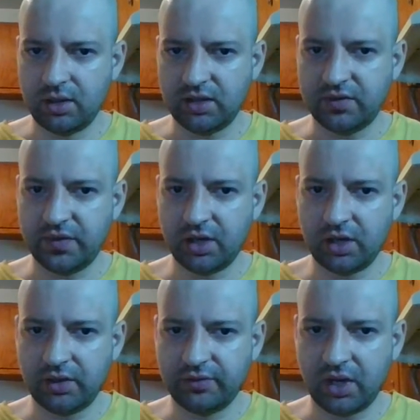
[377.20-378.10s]
It's
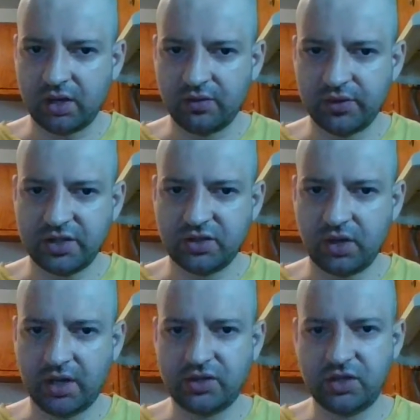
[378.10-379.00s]
very fucking
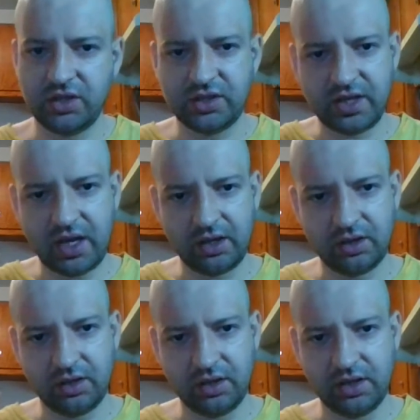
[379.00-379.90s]
frustrating. So you just
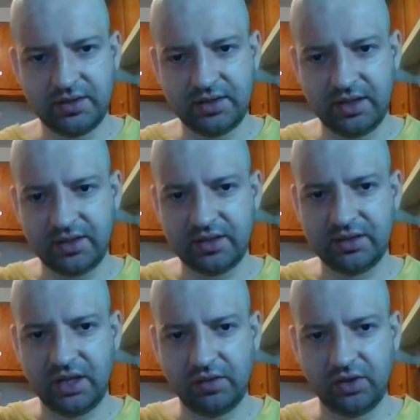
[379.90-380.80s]
gotta. It's like
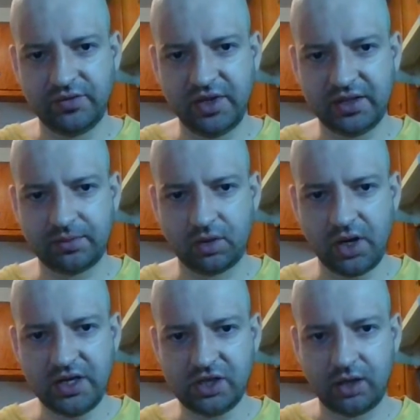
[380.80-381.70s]
this level of
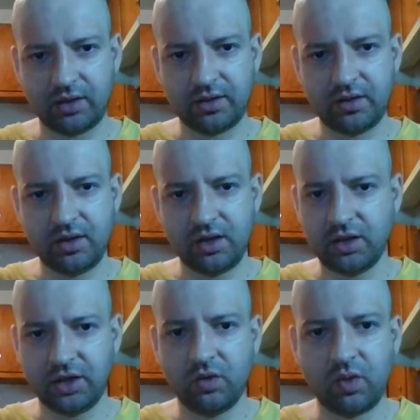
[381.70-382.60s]
desperation.
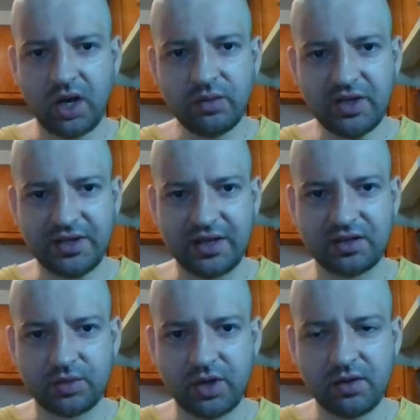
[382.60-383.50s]
You don't want to be
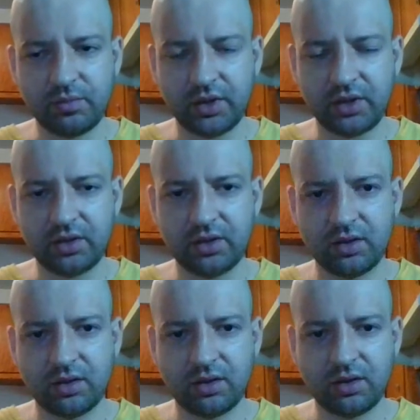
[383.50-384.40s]
desperate, but
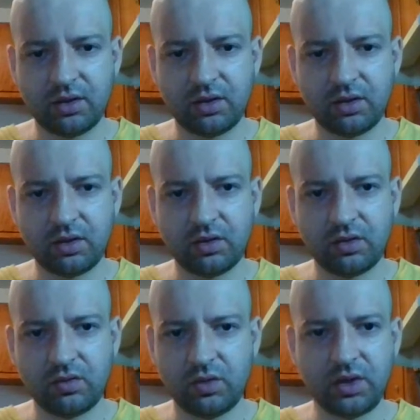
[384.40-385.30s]

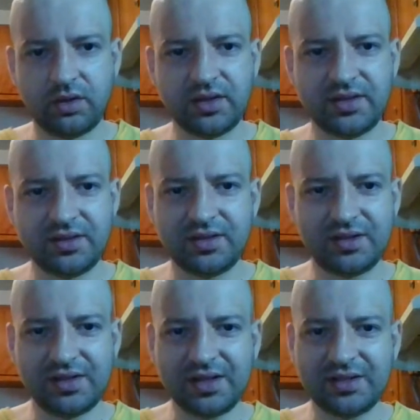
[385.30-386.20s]

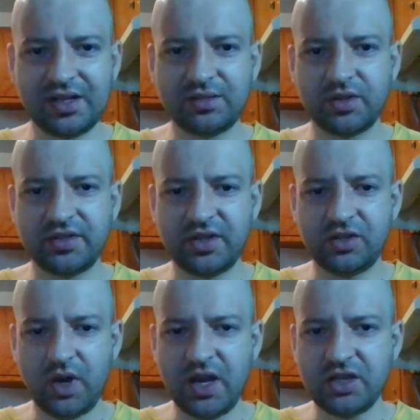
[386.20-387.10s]
it's like a desperate
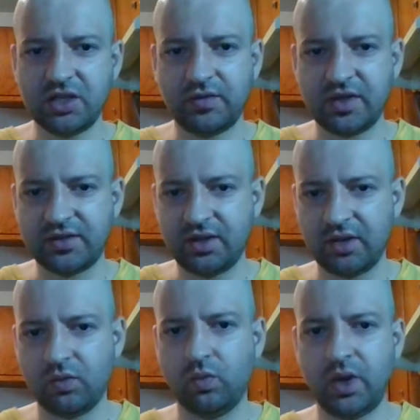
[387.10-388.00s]
situation of this
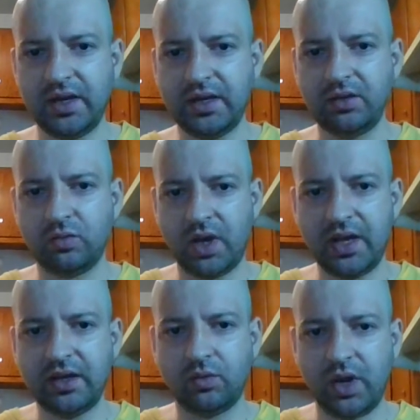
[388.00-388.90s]
like waiting,
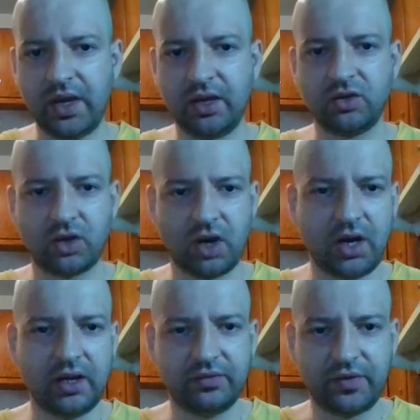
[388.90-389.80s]
waiting, waiting,
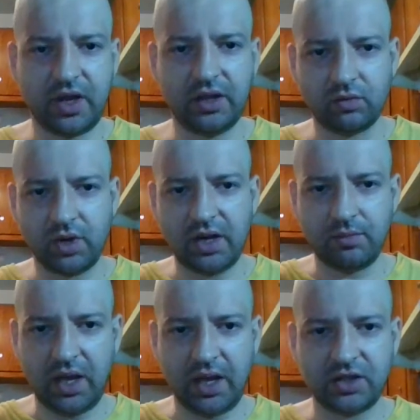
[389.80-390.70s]
trying to find the
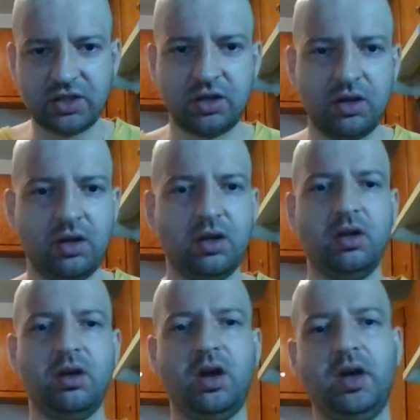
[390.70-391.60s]
right match
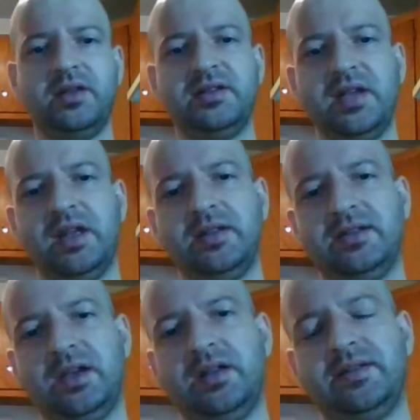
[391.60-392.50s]
on these dating
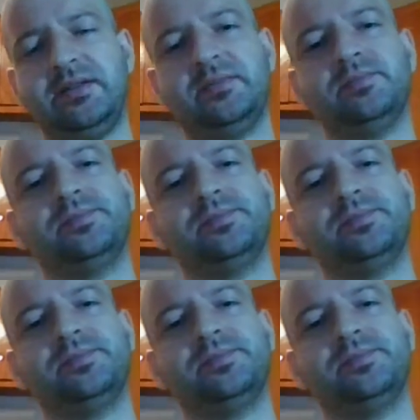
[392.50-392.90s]
sites.